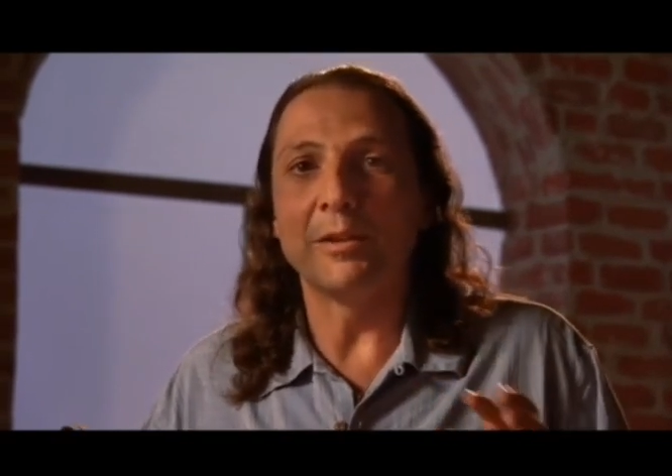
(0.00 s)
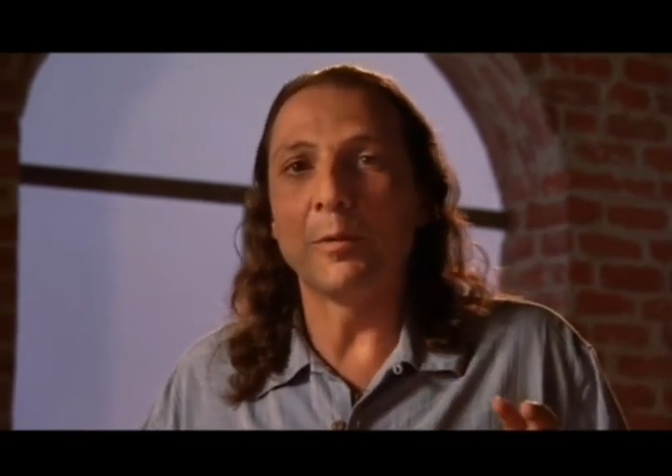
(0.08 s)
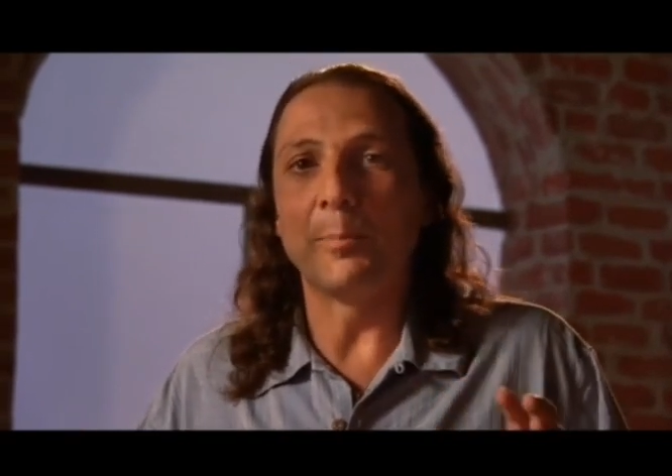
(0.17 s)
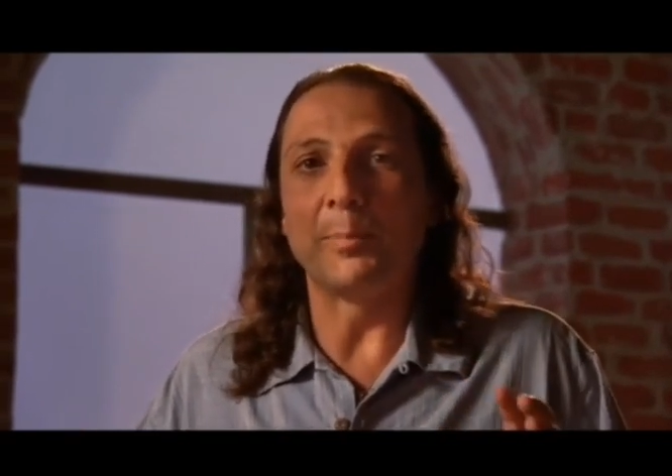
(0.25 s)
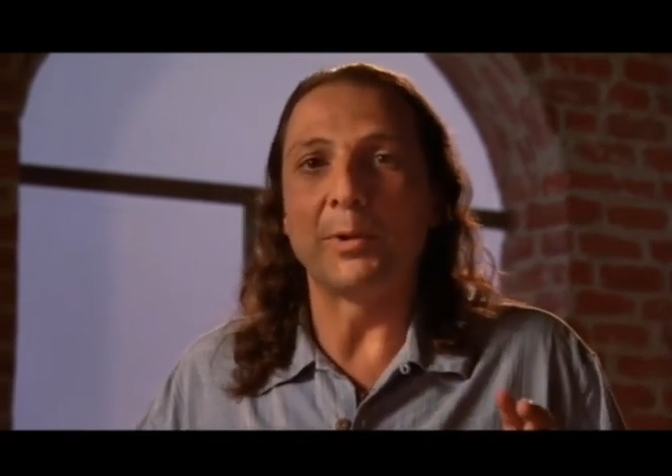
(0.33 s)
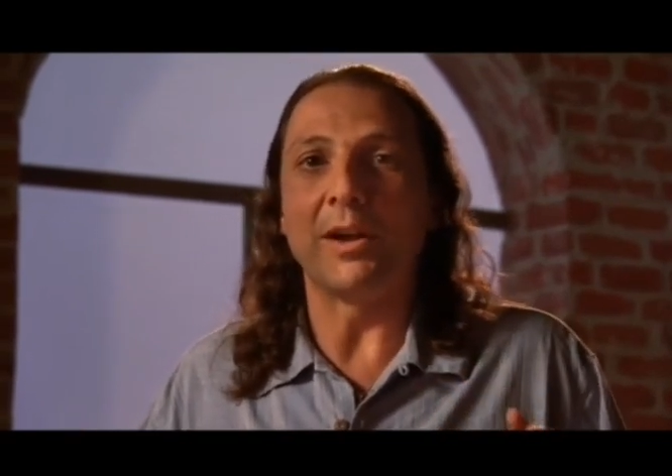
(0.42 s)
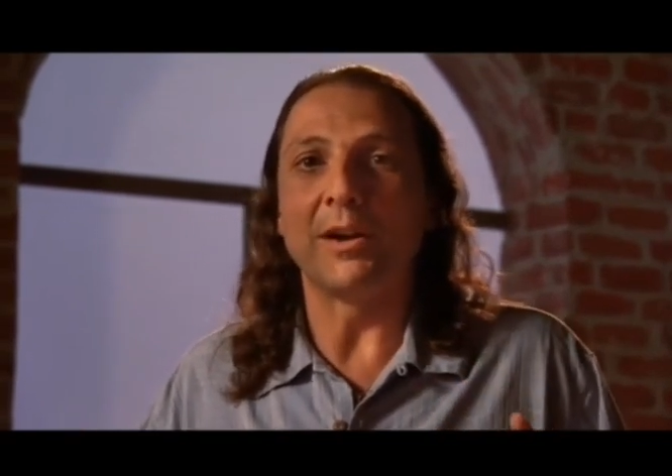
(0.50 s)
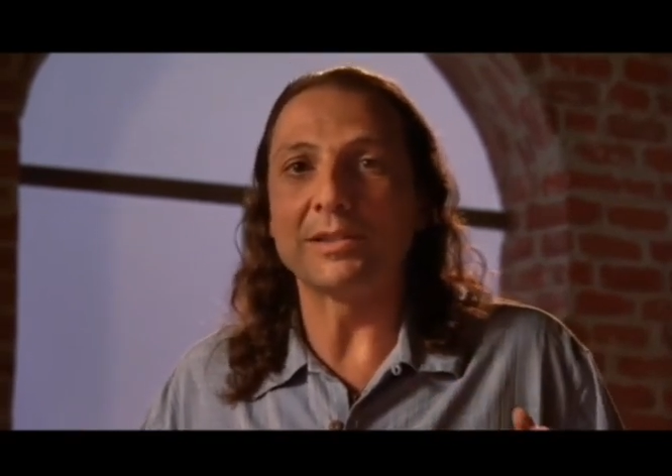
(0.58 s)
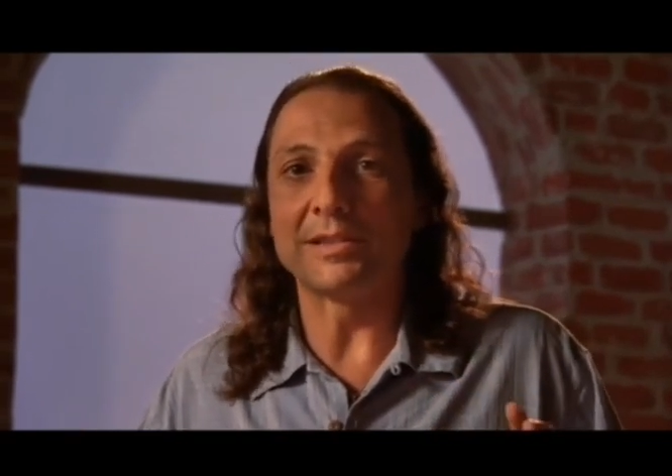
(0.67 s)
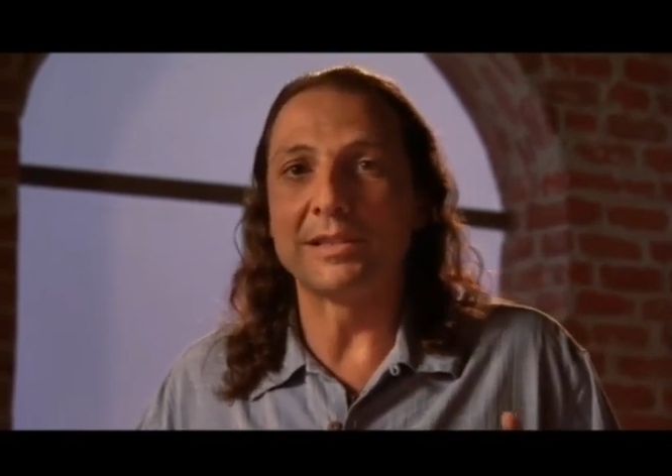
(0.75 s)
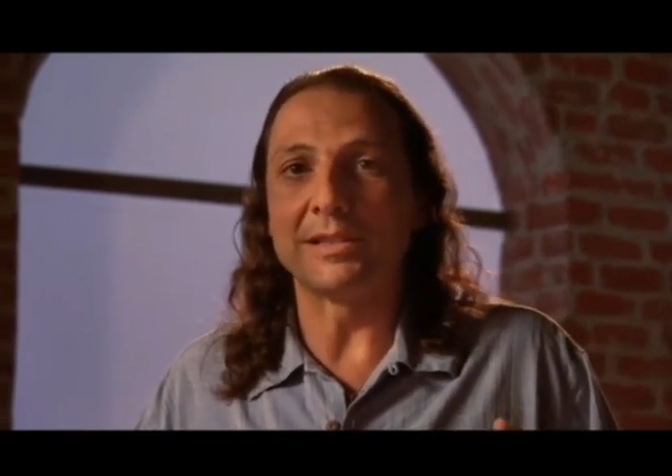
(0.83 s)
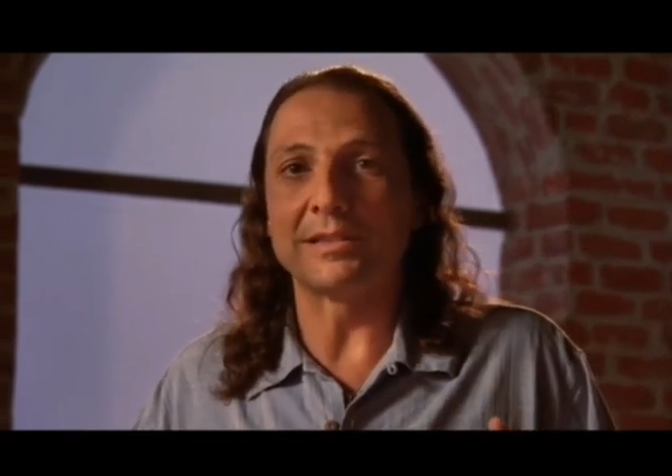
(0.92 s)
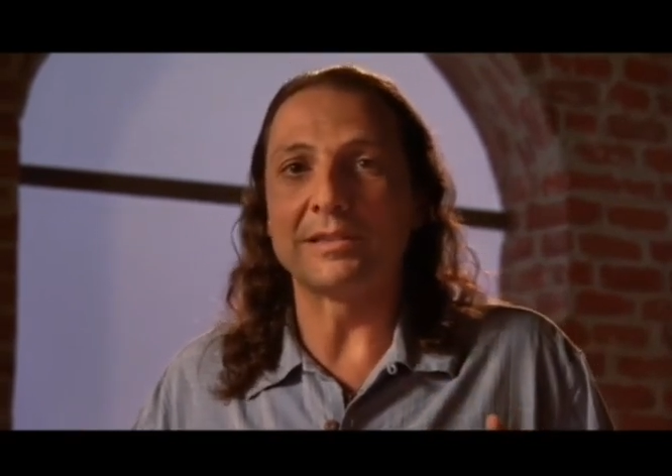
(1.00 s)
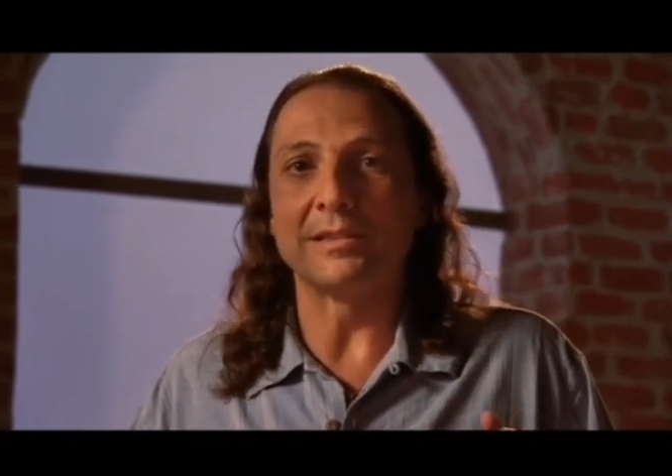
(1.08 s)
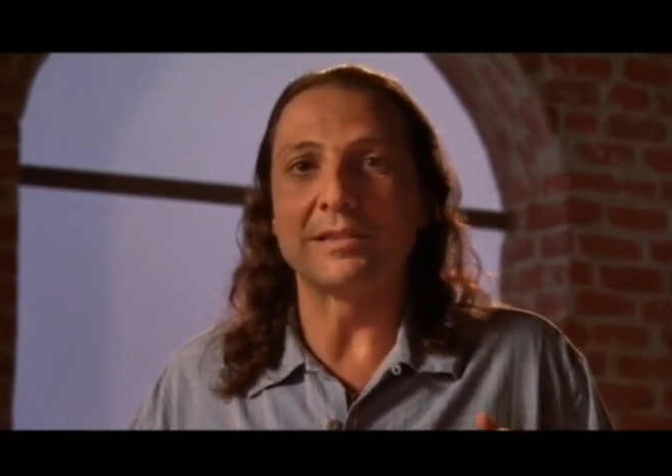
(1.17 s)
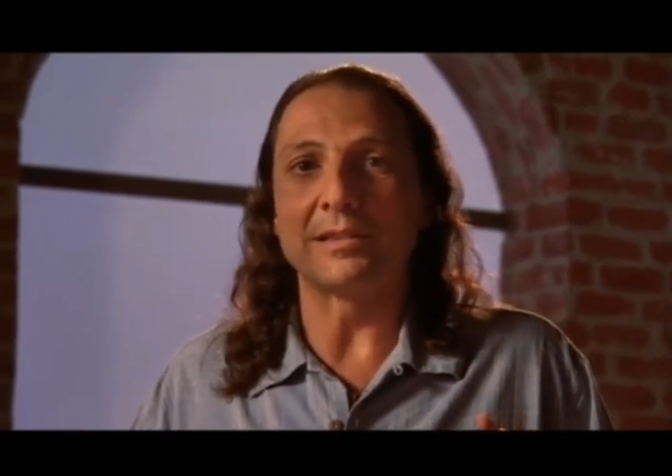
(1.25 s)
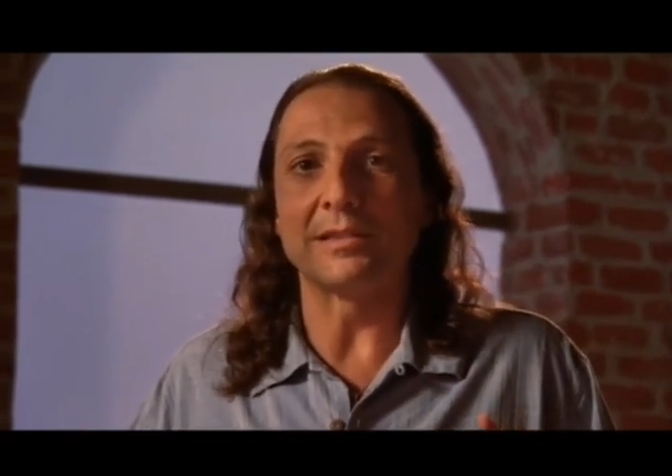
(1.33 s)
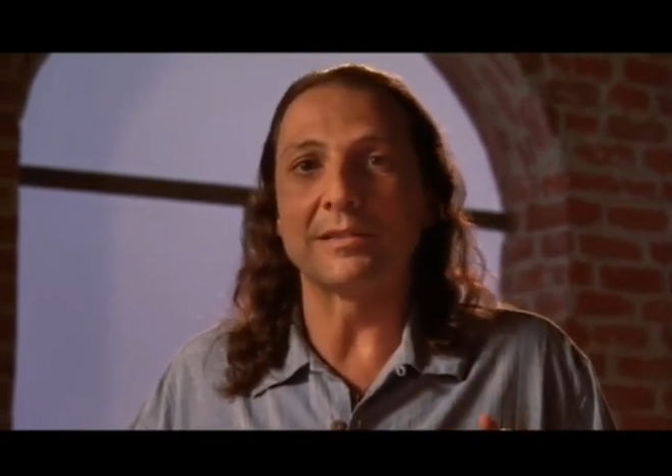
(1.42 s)
little Planck's
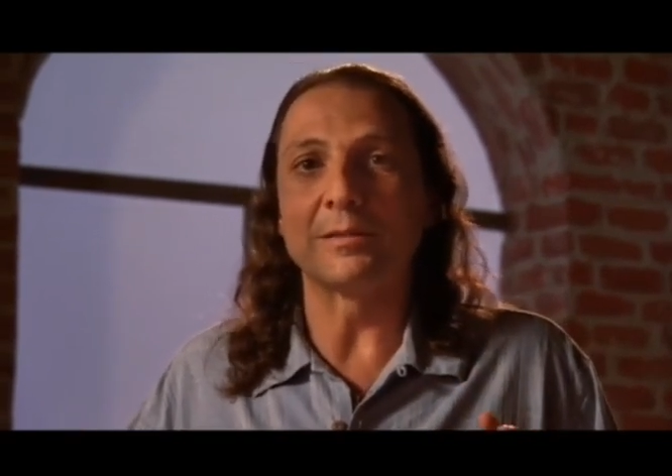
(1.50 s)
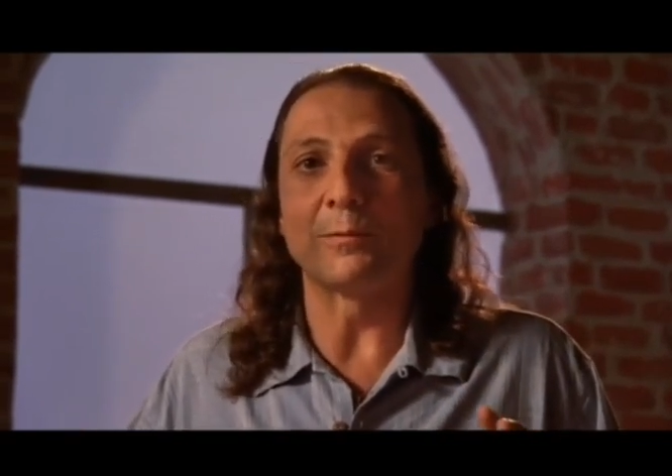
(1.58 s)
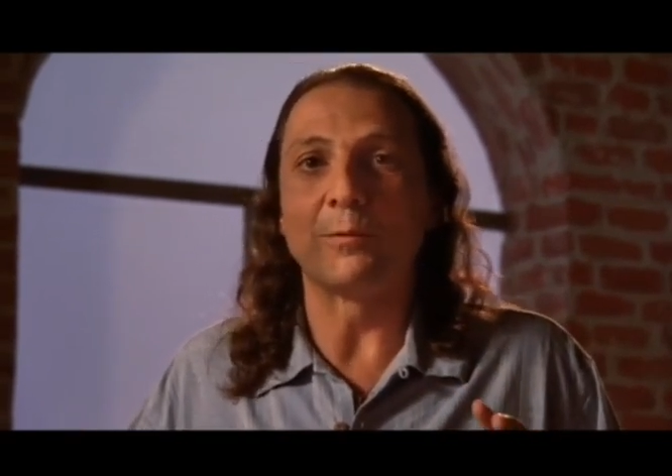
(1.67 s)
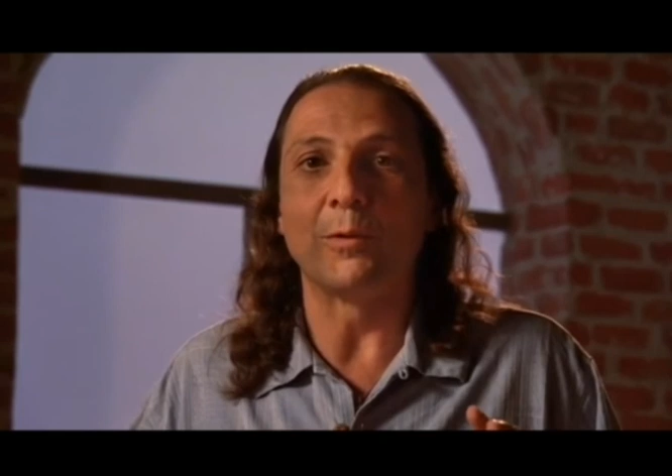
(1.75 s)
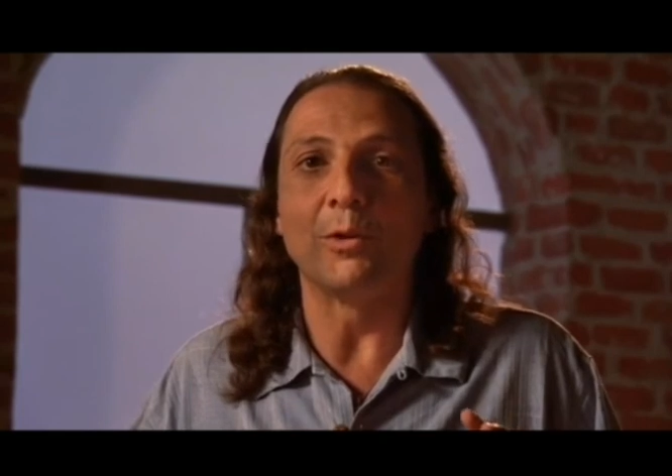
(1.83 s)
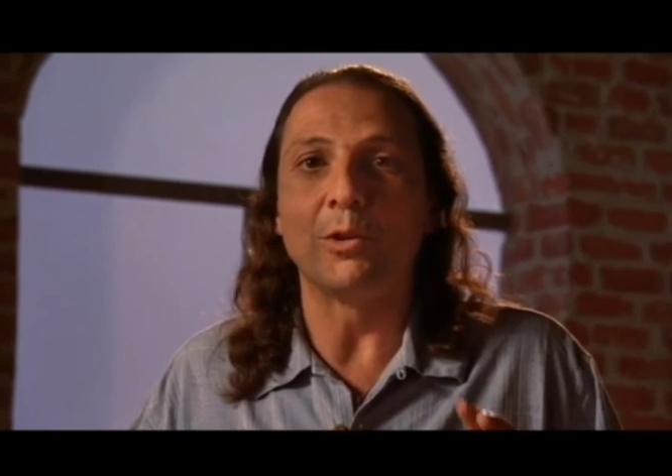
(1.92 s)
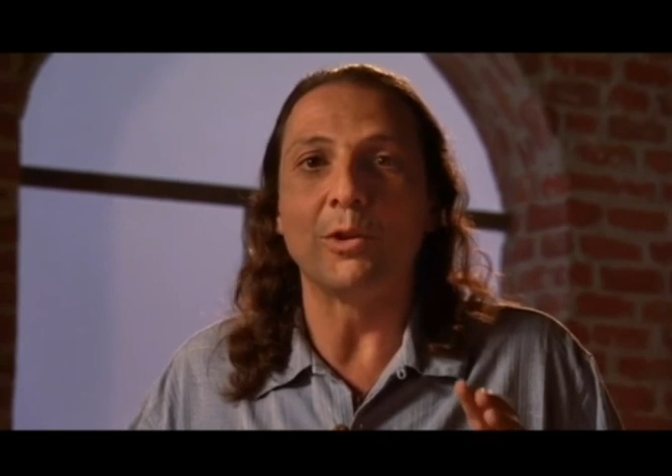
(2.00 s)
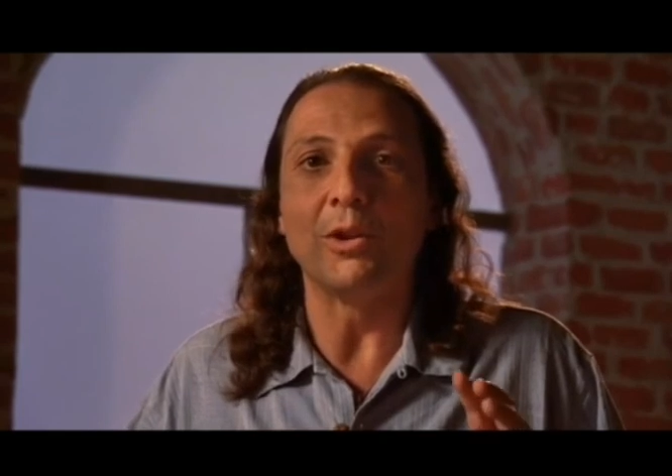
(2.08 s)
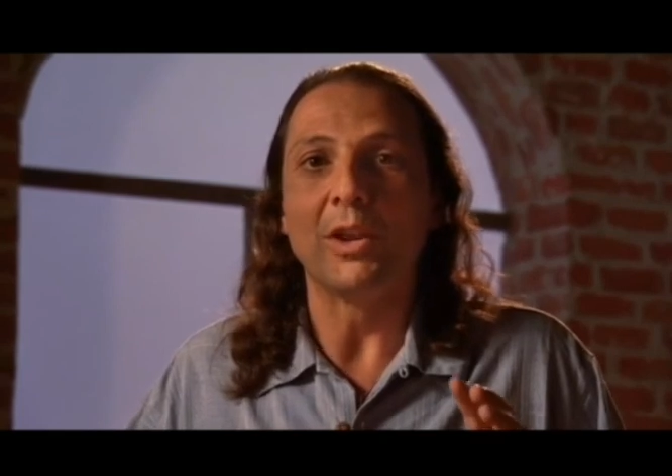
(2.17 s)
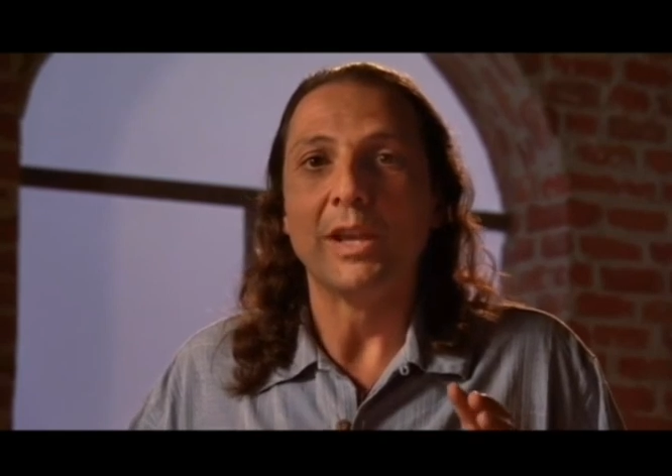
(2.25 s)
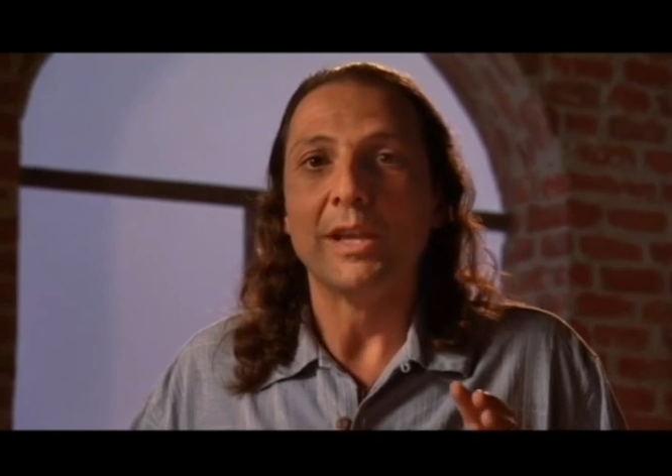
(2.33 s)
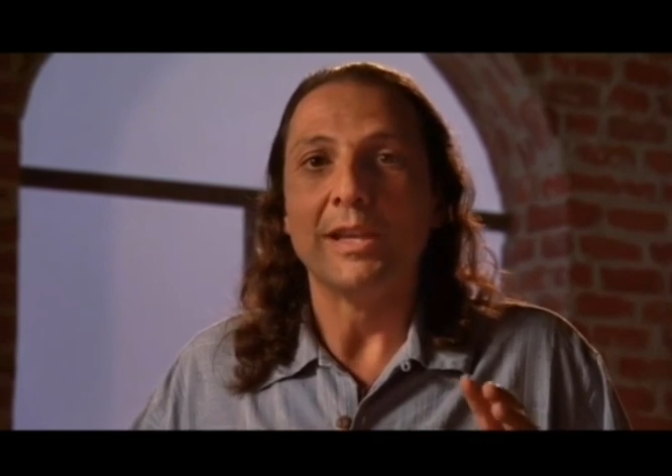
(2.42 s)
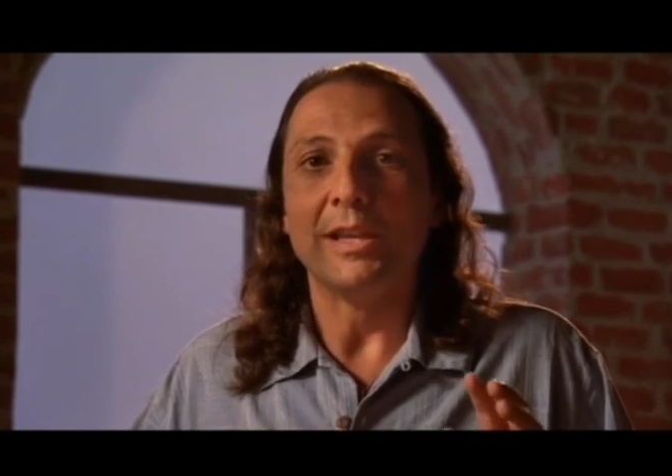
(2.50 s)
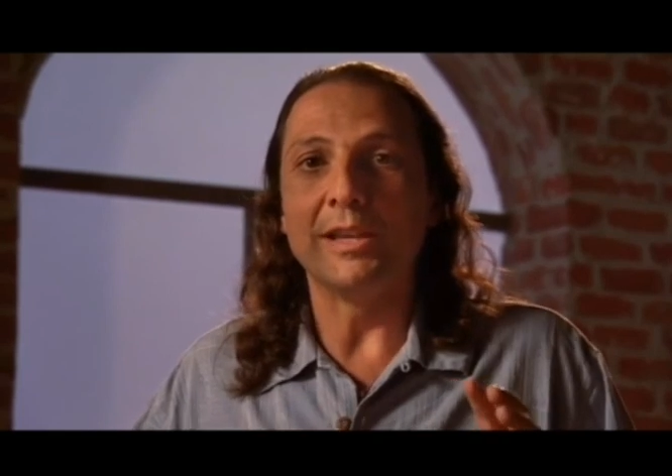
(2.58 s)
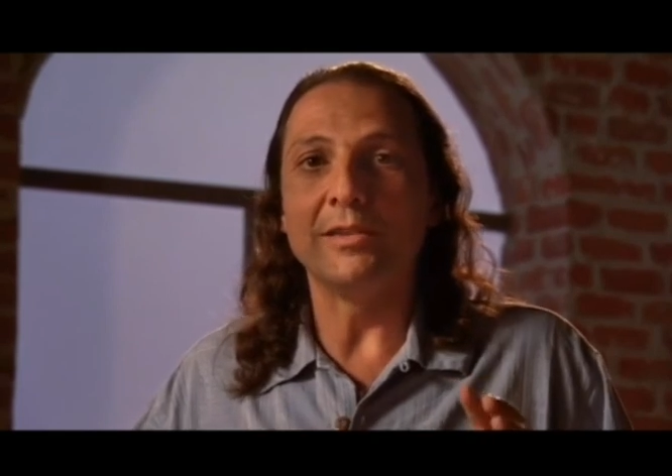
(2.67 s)
distances full